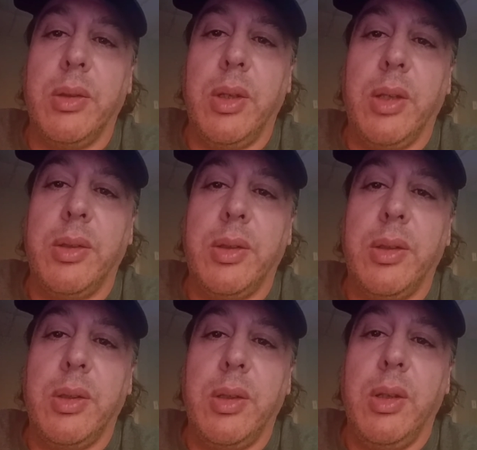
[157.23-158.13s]
It
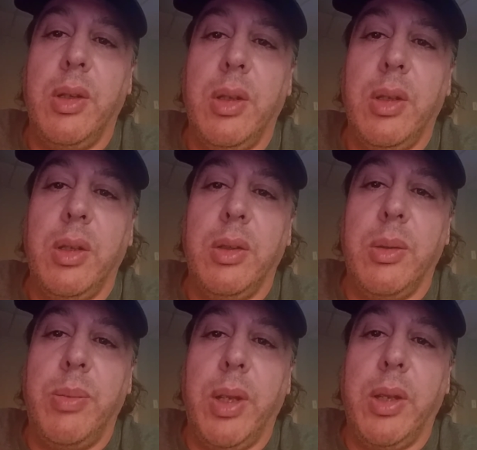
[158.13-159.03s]
gets to
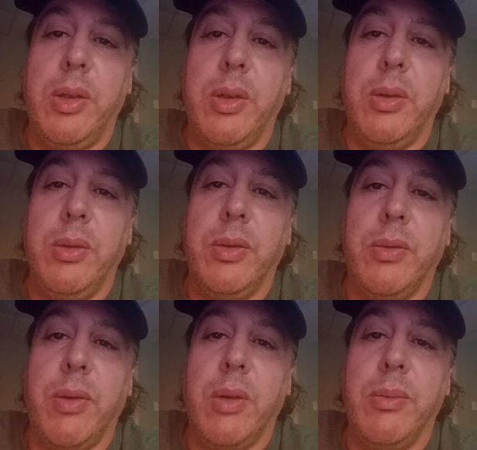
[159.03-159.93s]
pick and choose
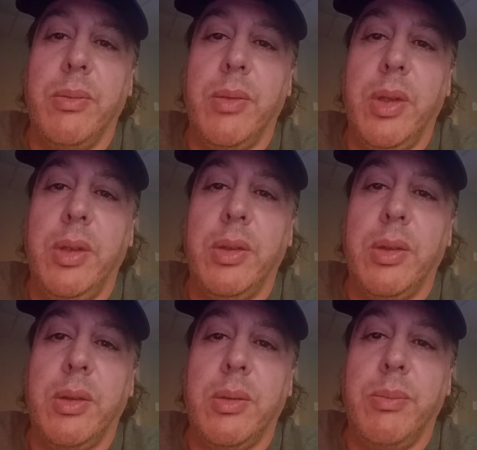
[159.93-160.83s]
from these